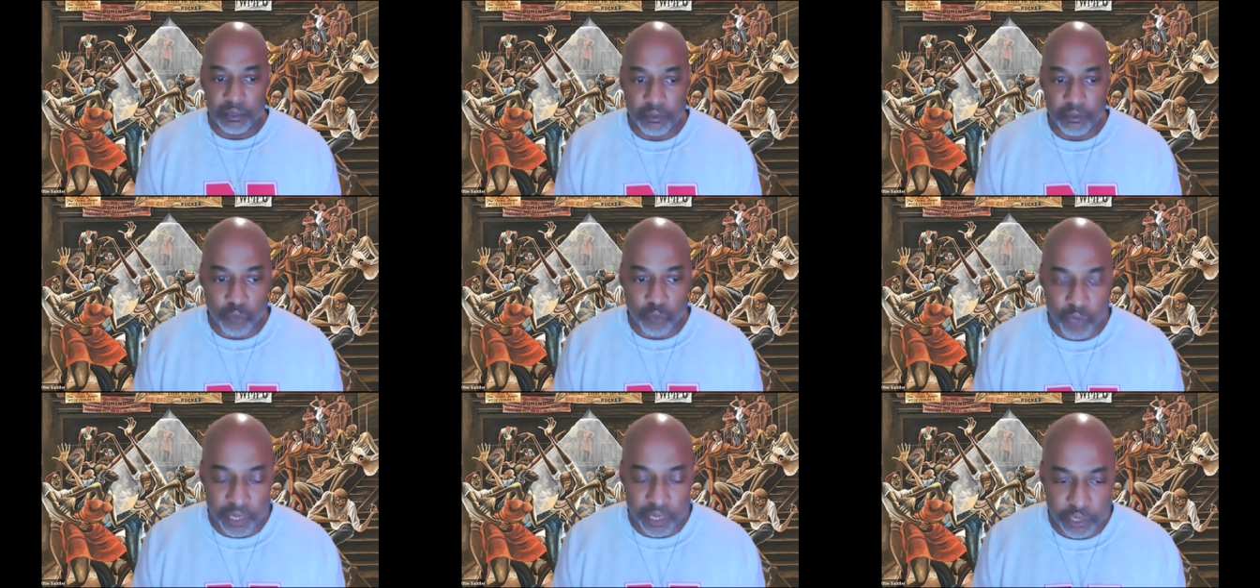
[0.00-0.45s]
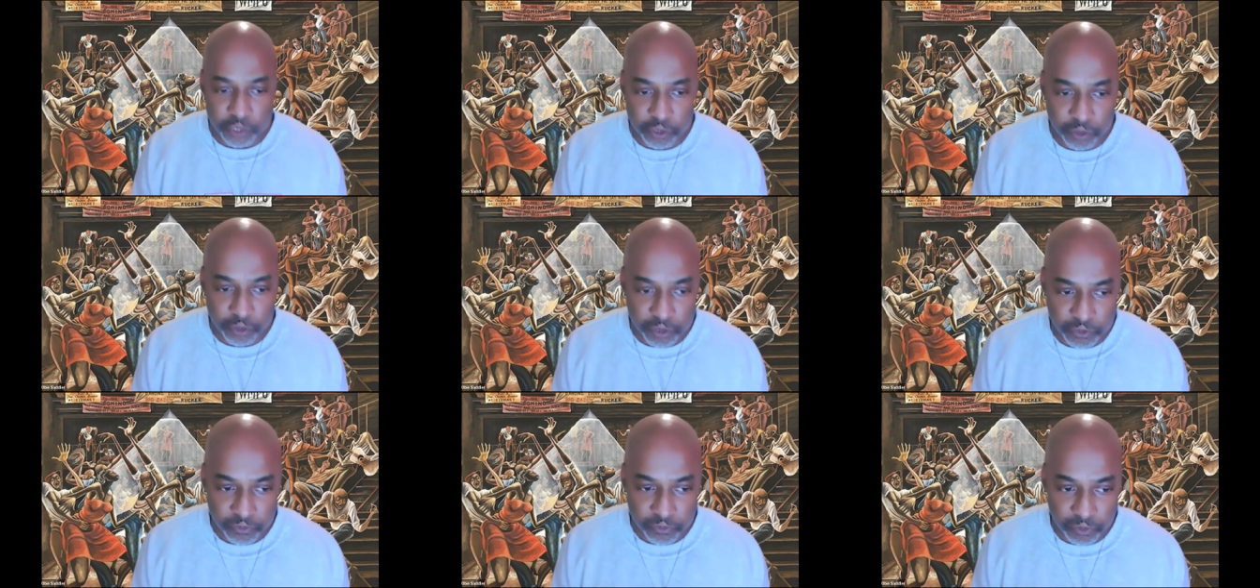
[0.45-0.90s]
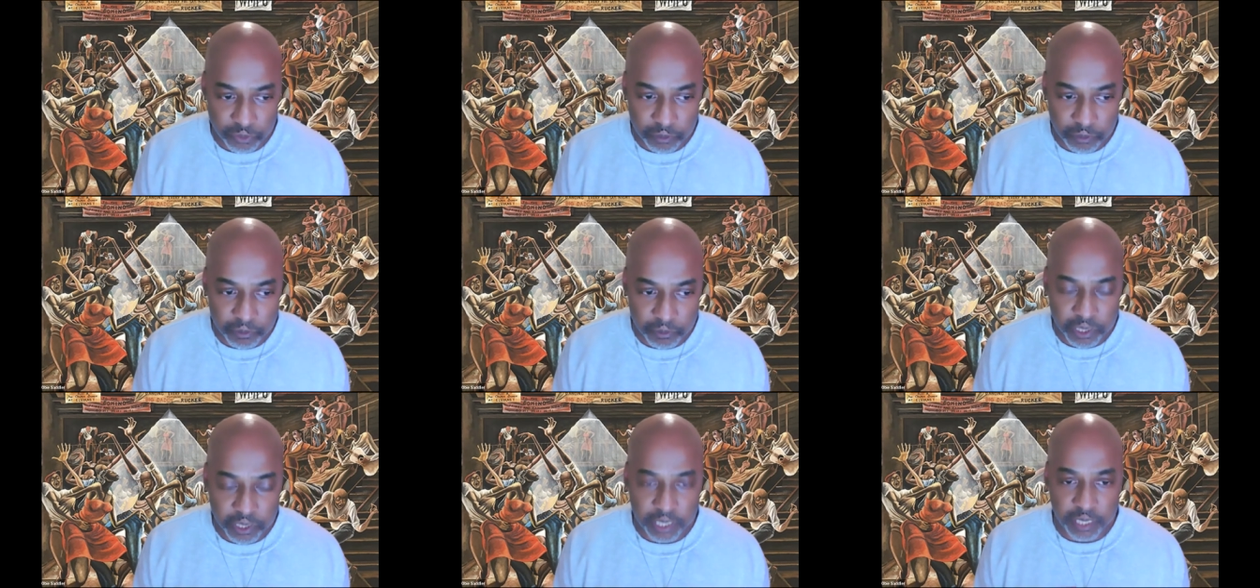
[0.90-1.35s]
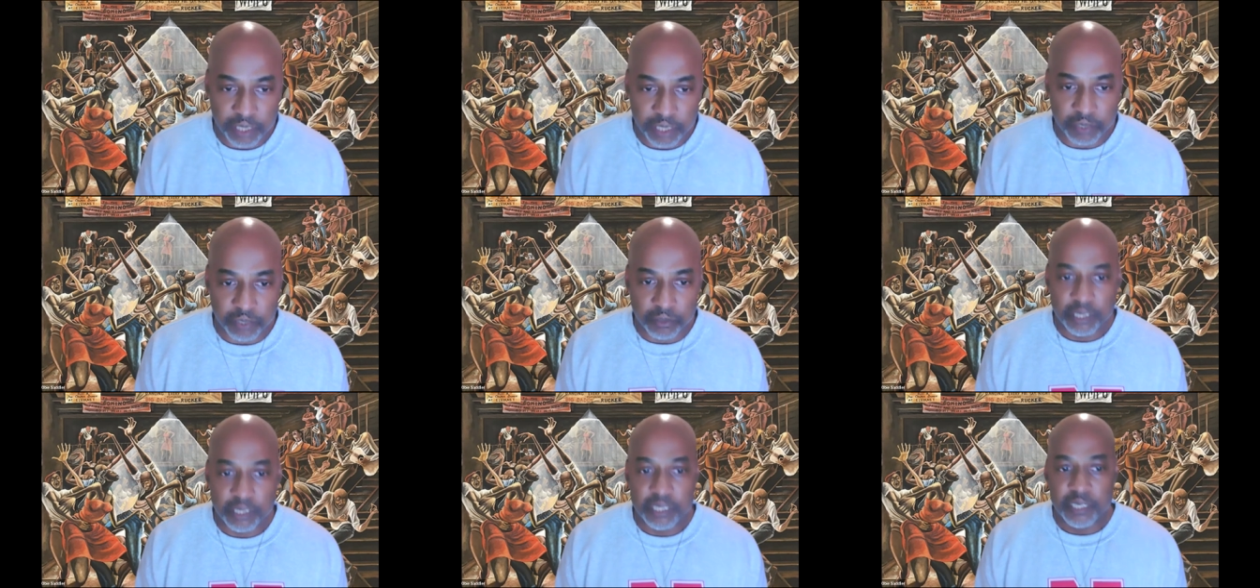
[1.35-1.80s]
when George Floyd was
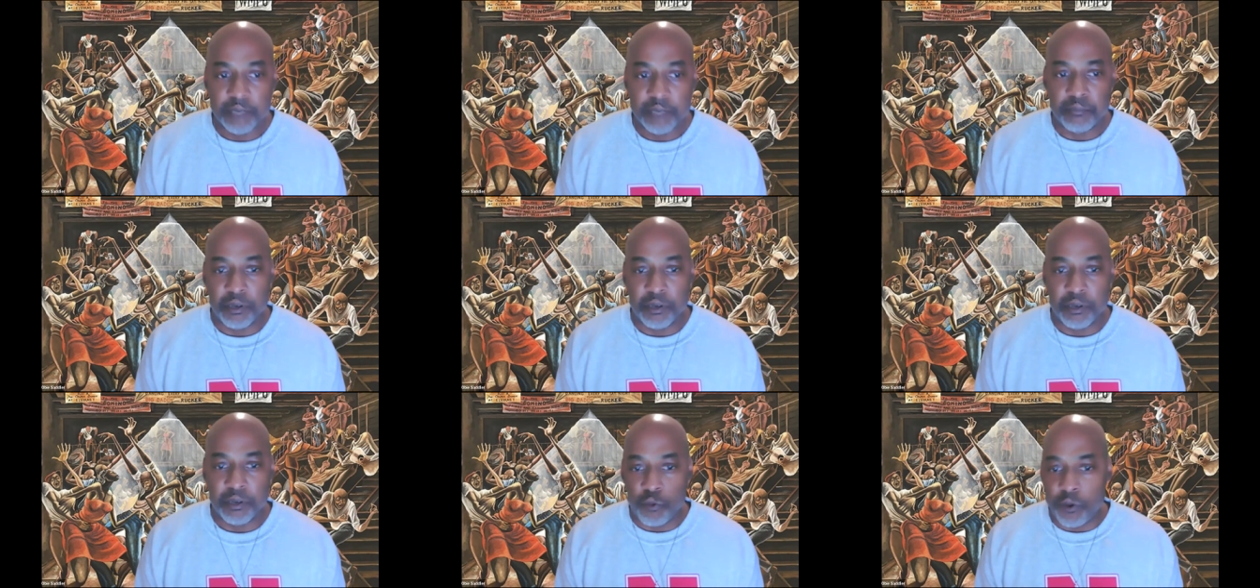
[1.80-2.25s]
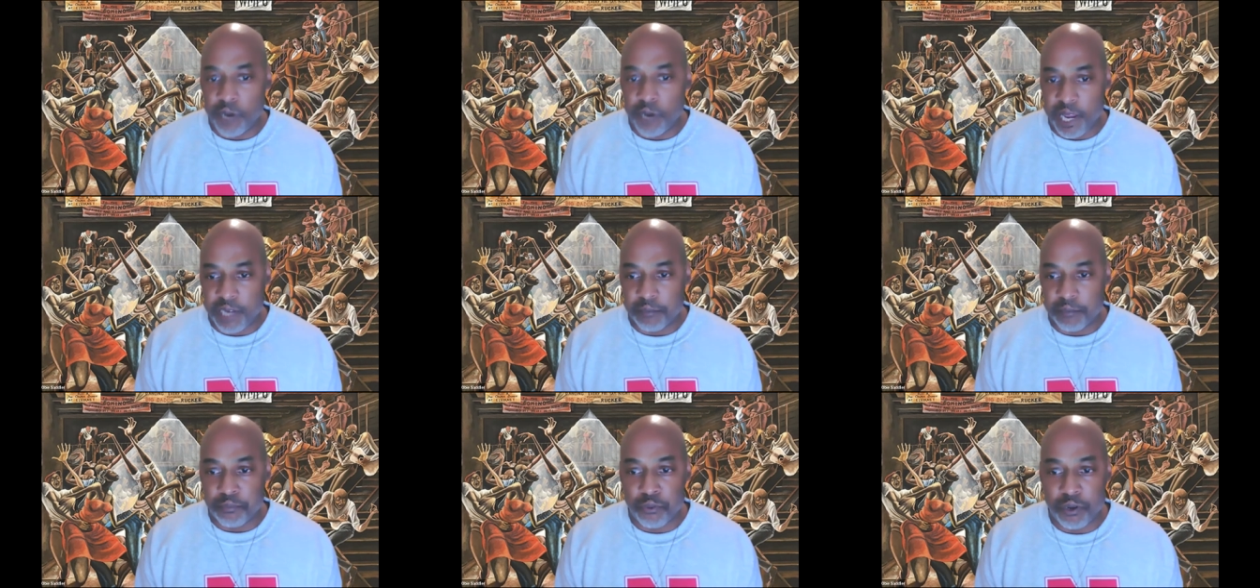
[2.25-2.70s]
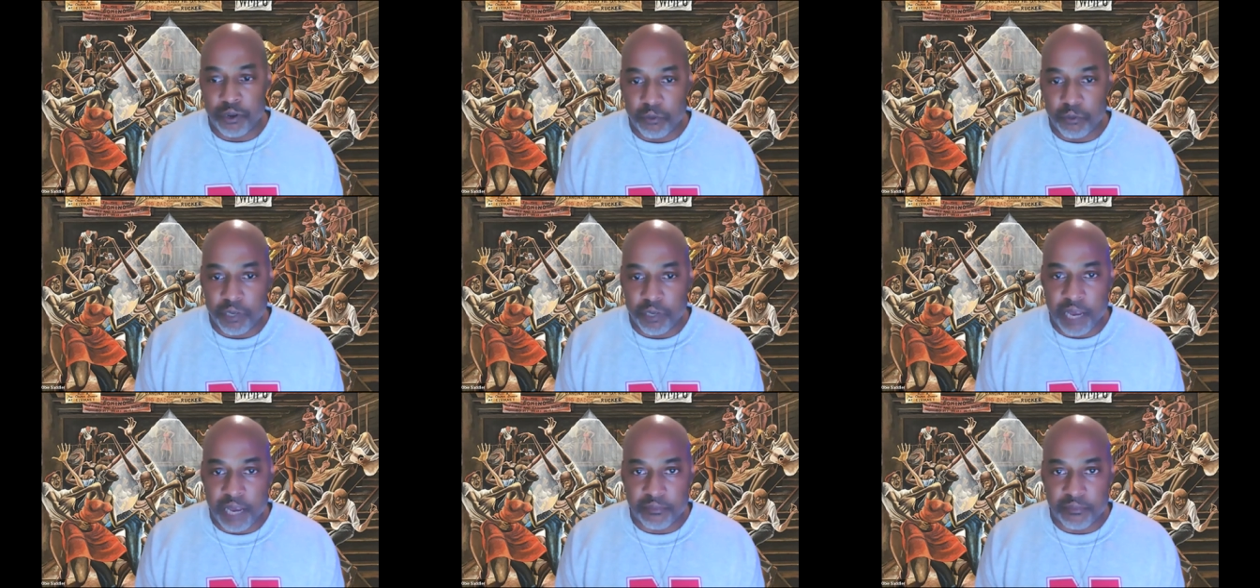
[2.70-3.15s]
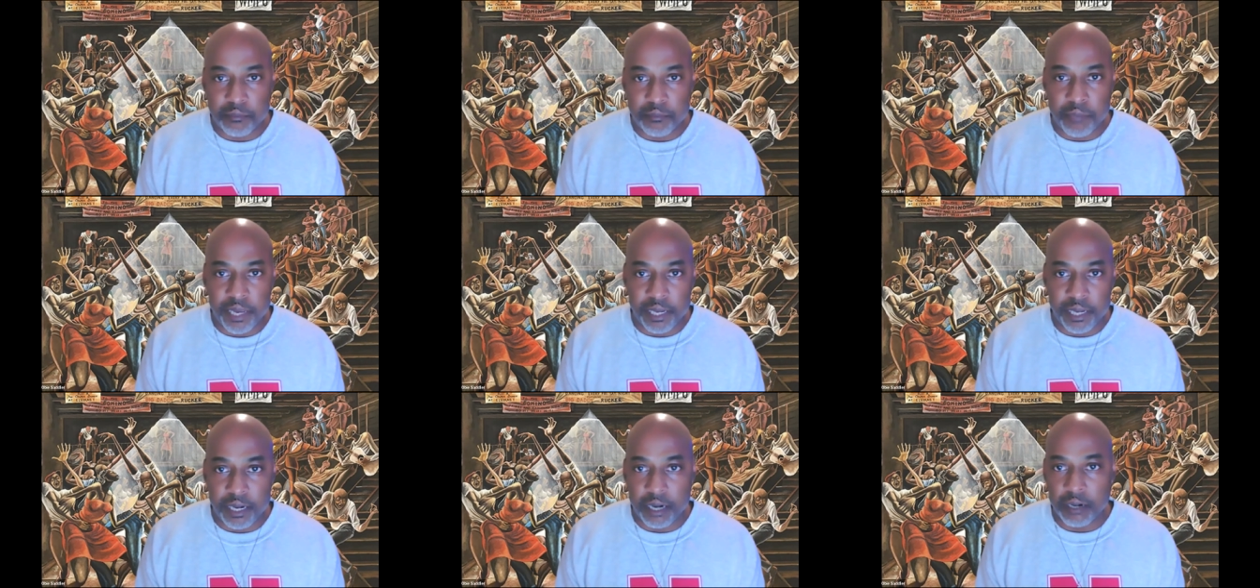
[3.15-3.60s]
killed, but we're at a point we have to
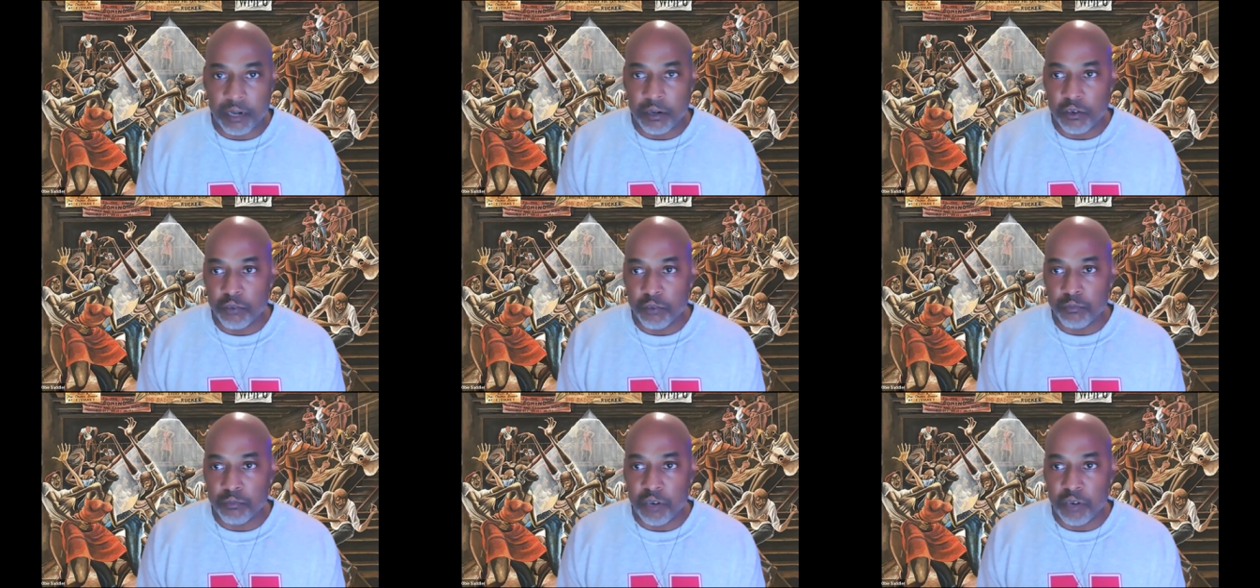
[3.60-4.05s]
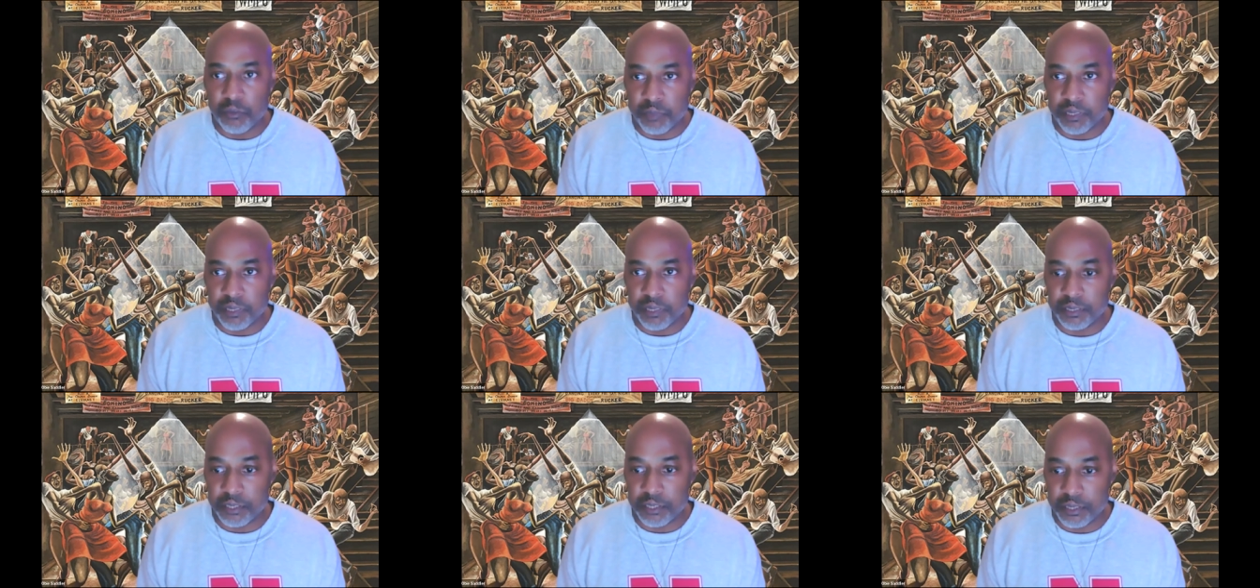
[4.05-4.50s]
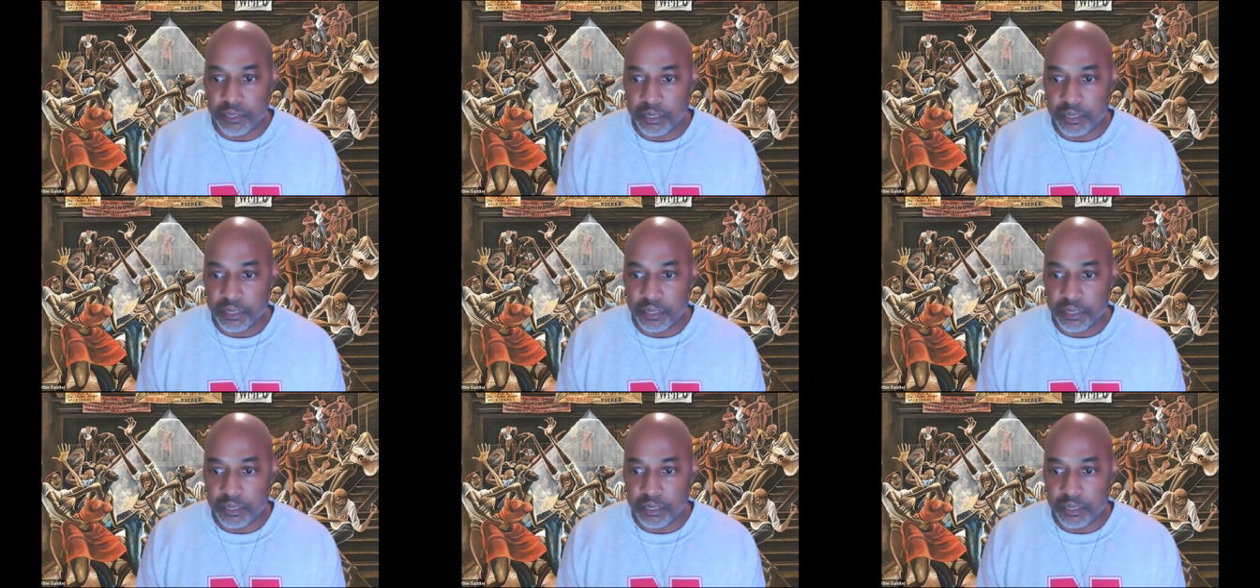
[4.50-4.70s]
make our own moments.